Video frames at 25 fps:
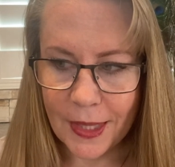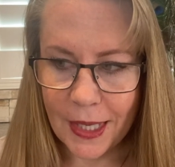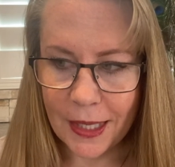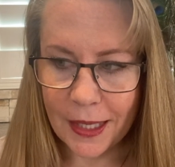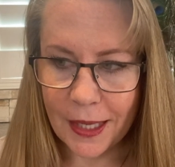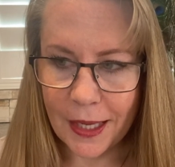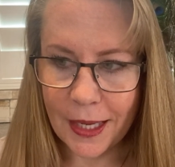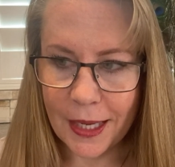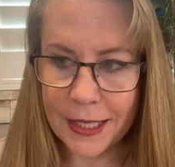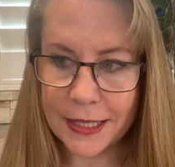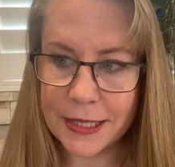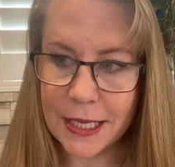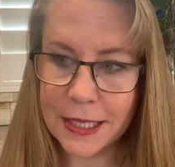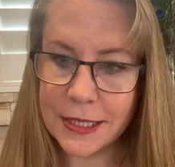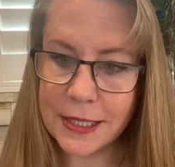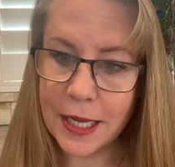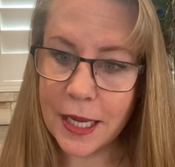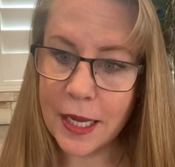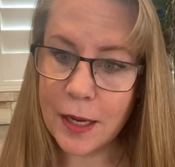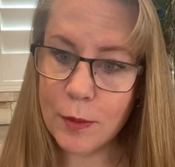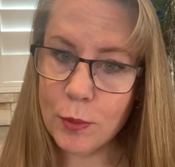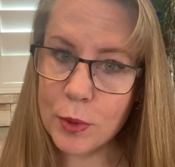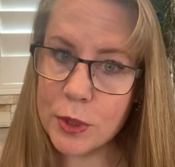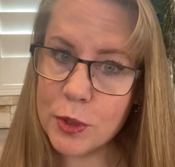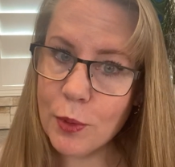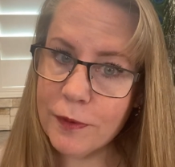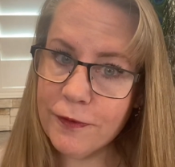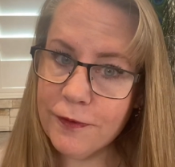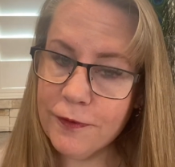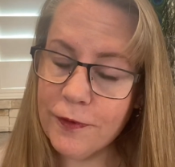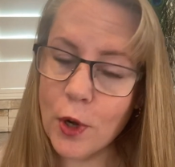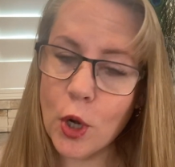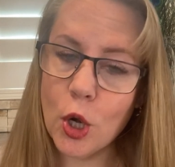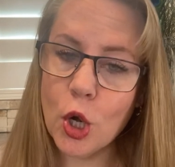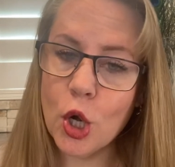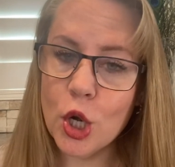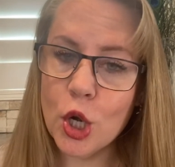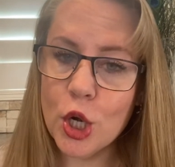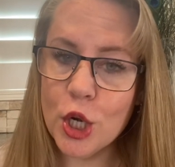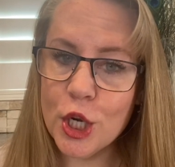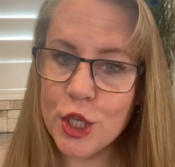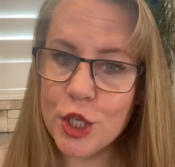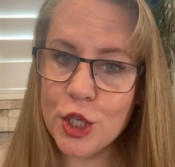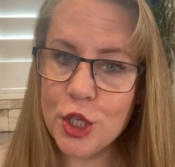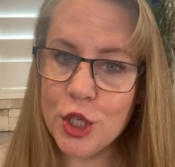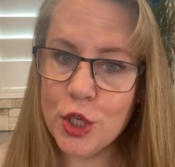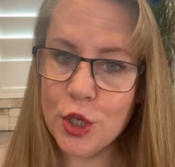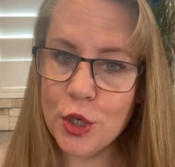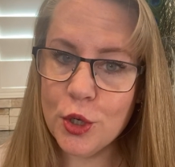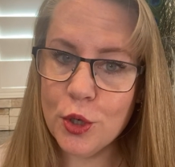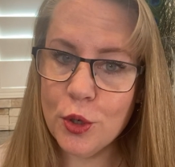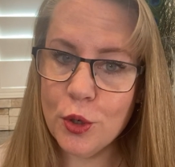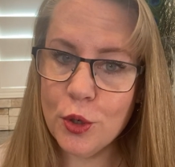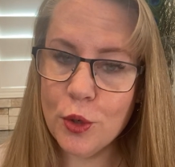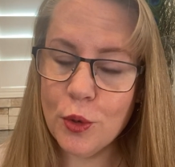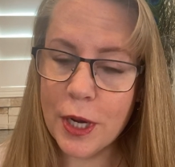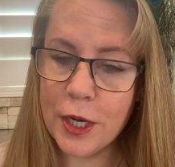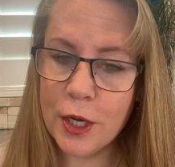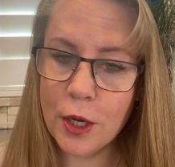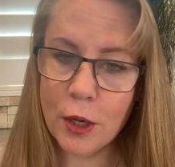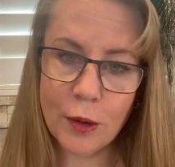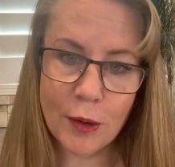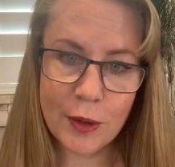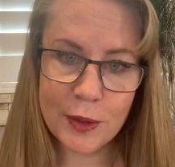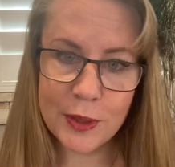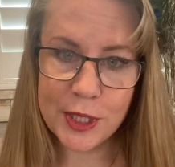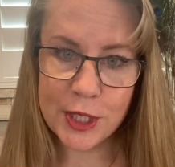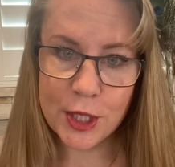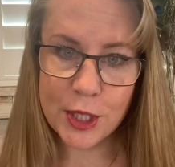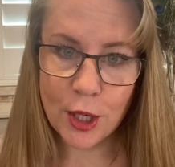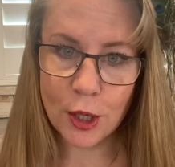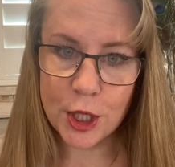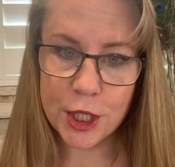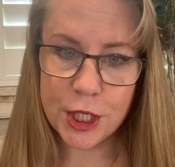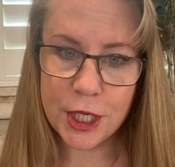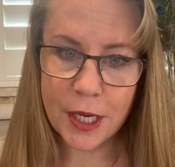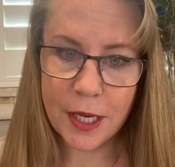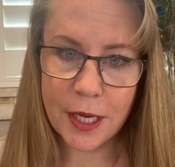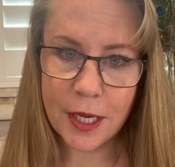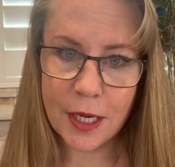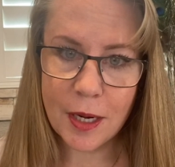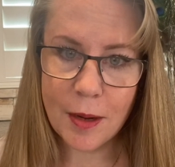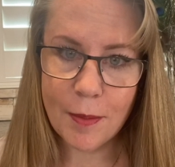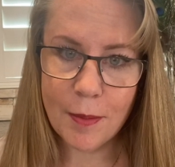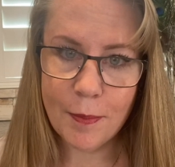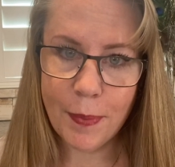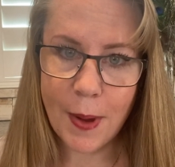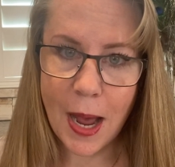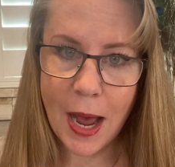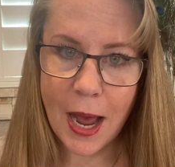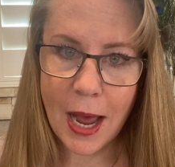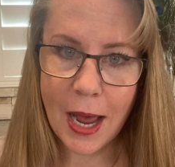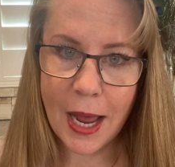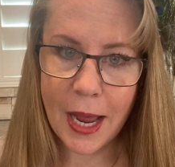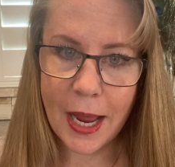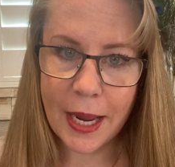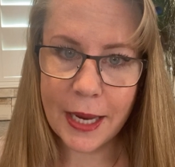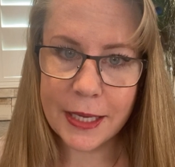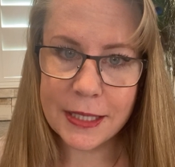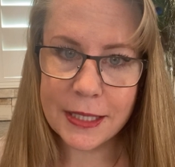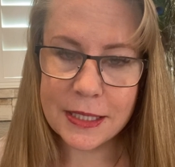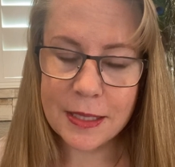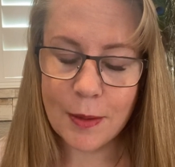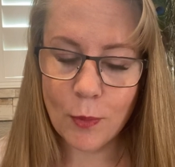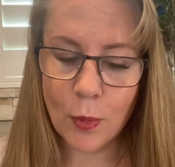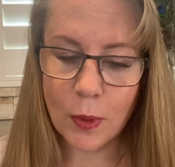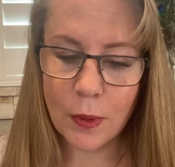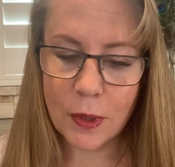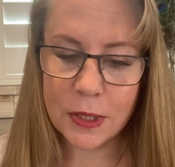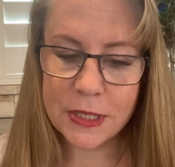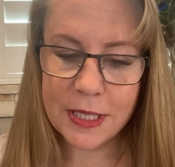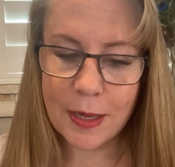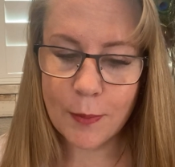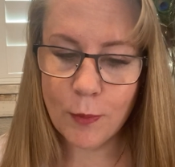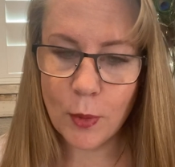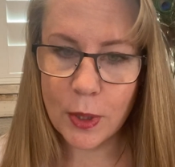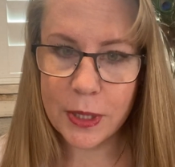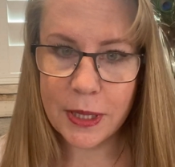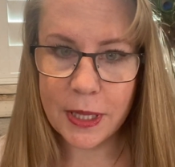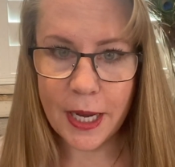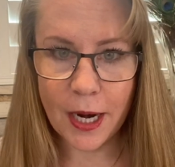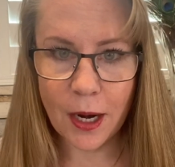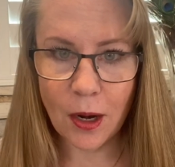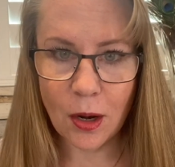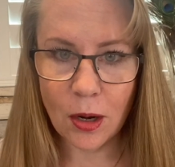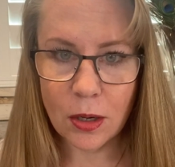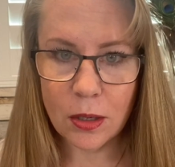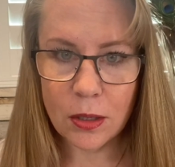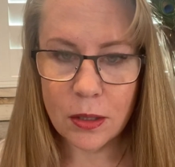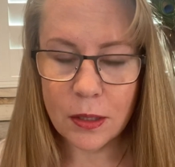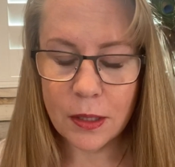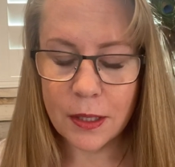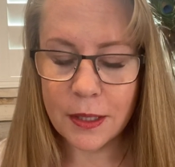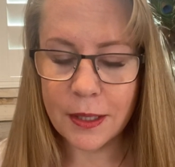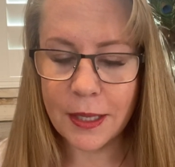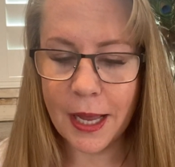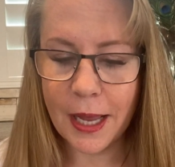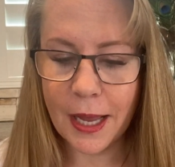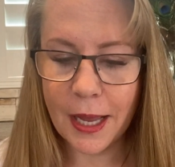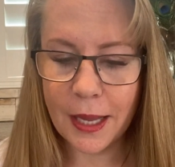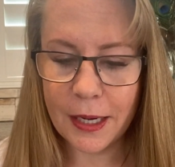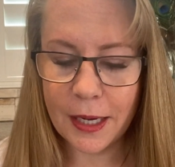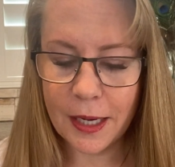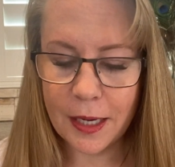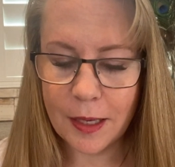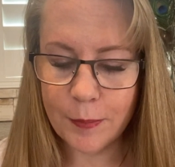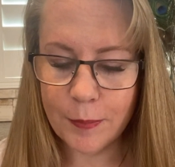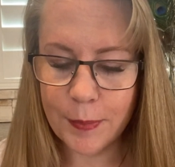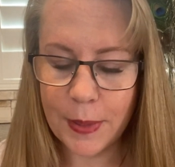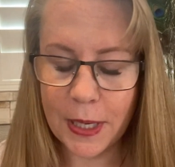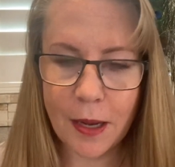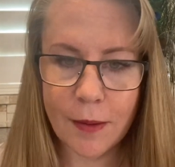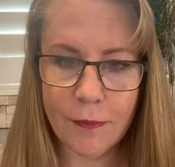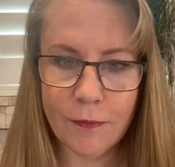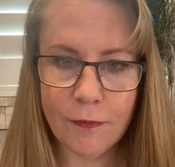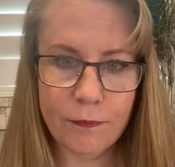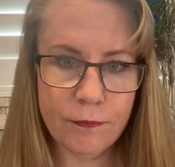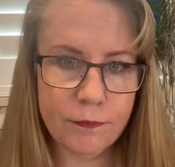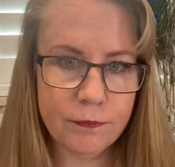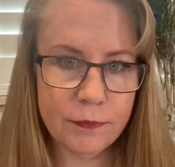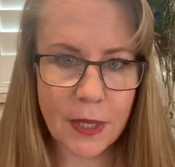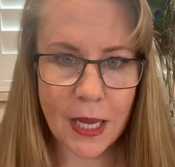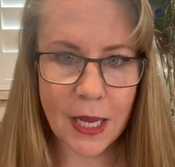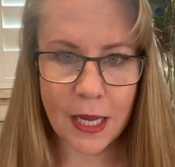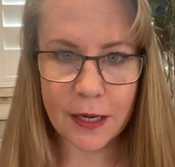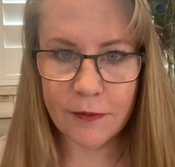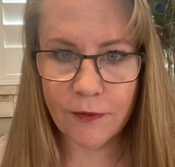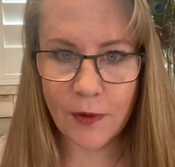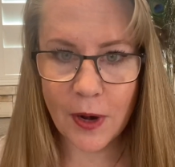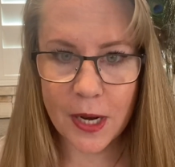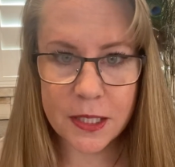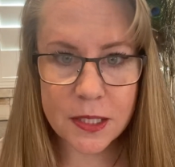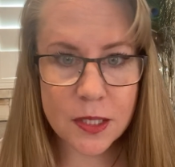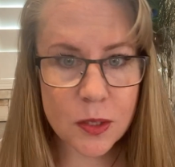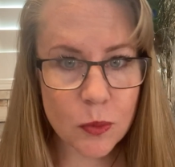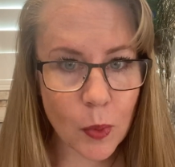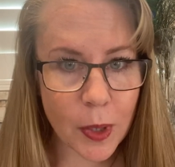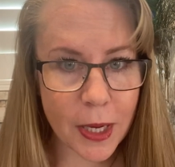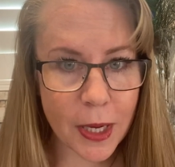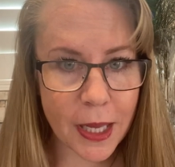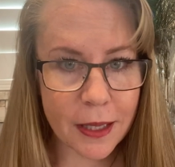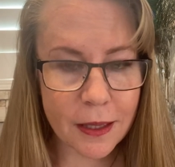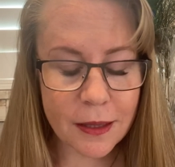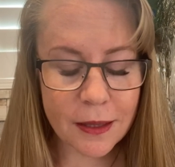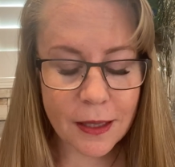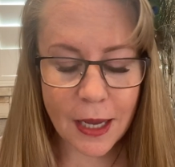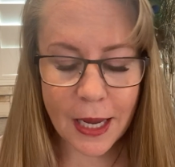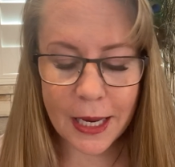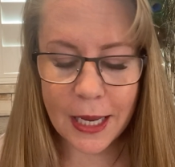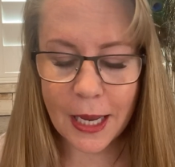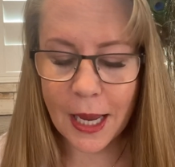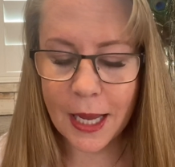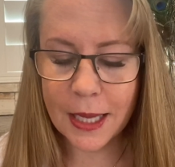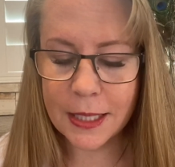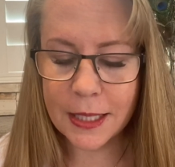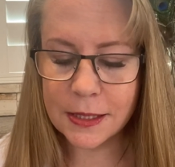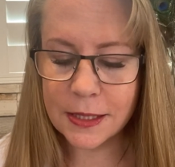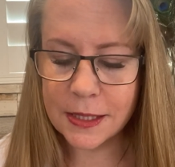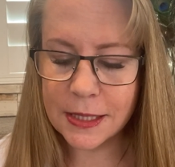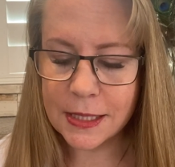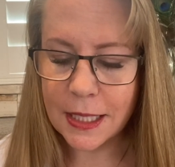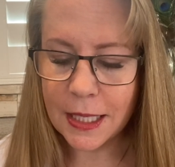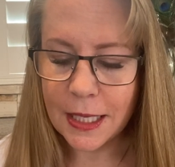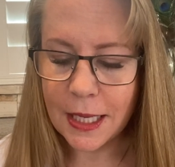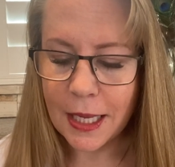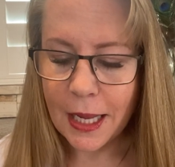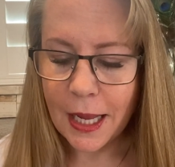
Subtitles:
He says that he was referred to a neurosurgeon by someone there that he had become kind of friends with, I guess,